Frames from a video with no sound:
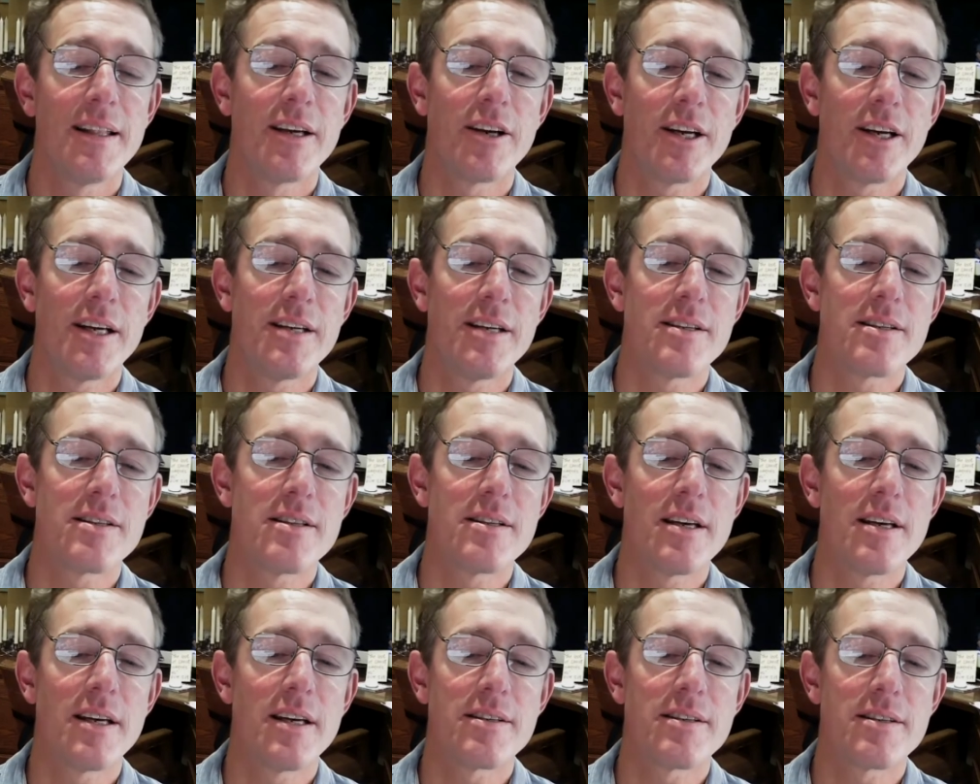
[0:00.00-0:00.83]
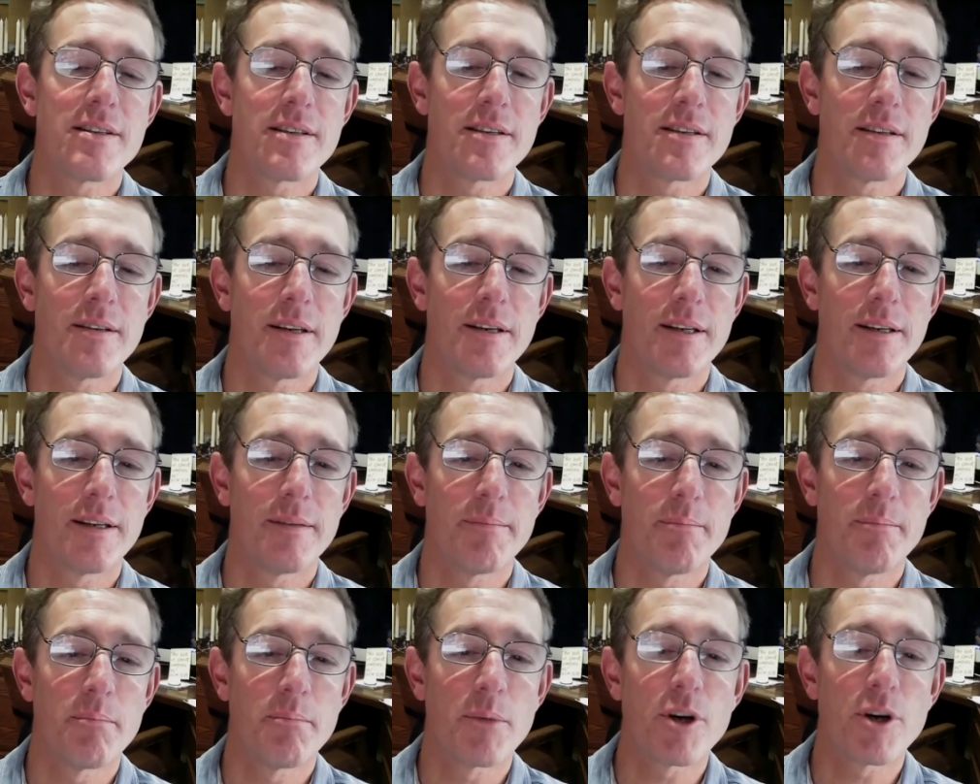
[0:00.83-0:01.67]
there is this
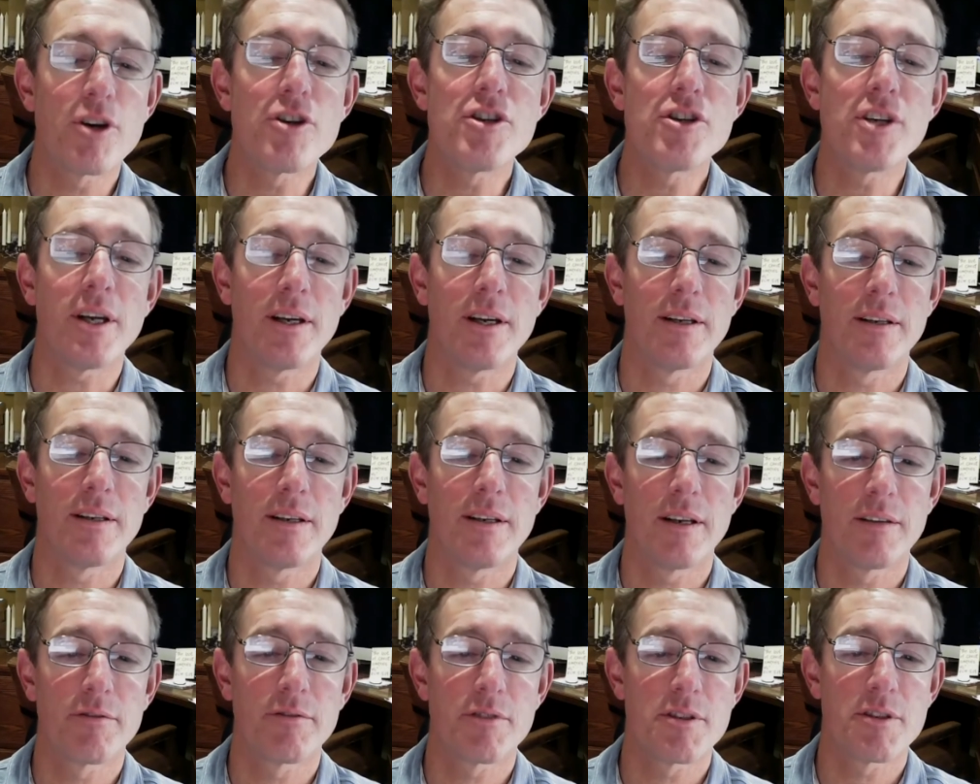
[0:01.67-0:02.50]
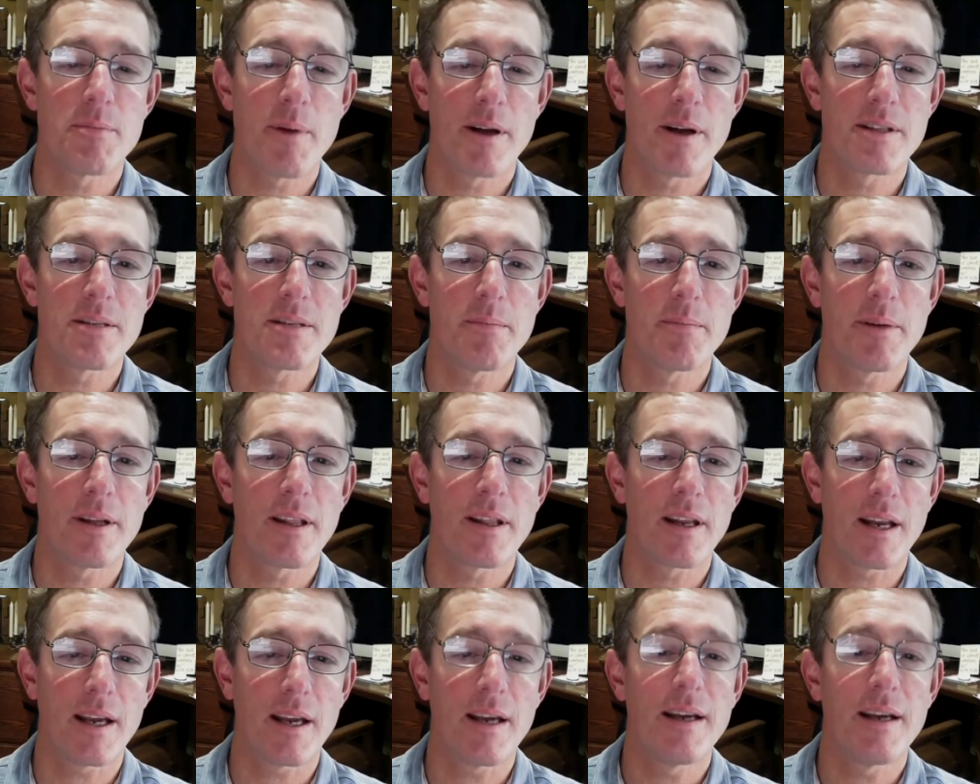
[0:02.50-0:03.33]
uh, merging of
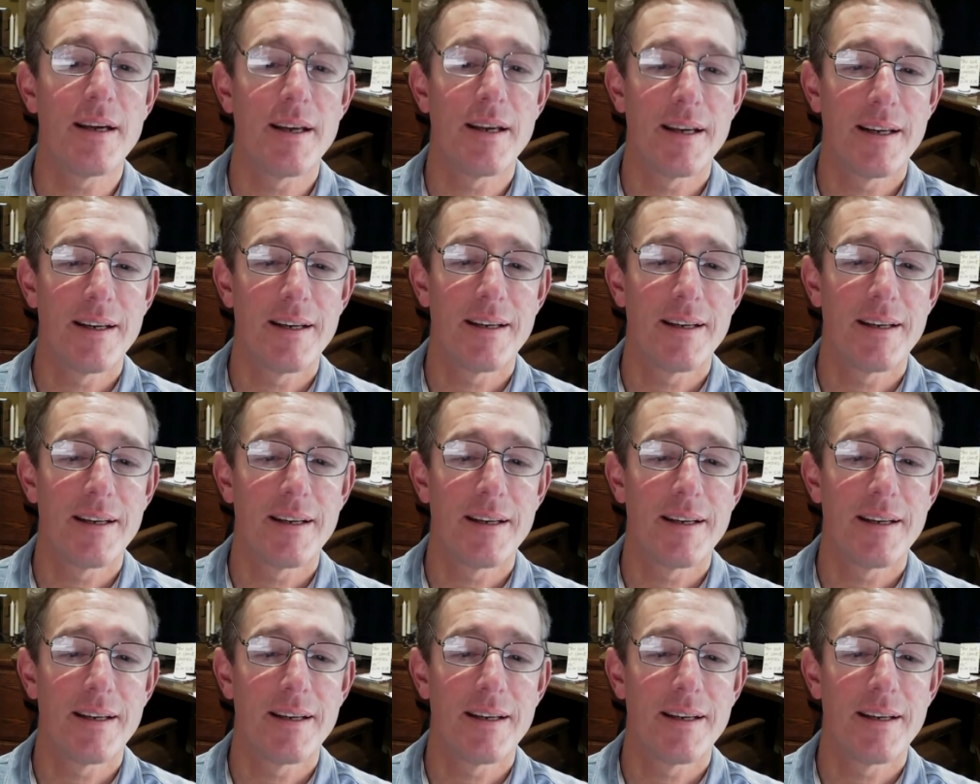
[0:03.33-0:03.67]
responsibility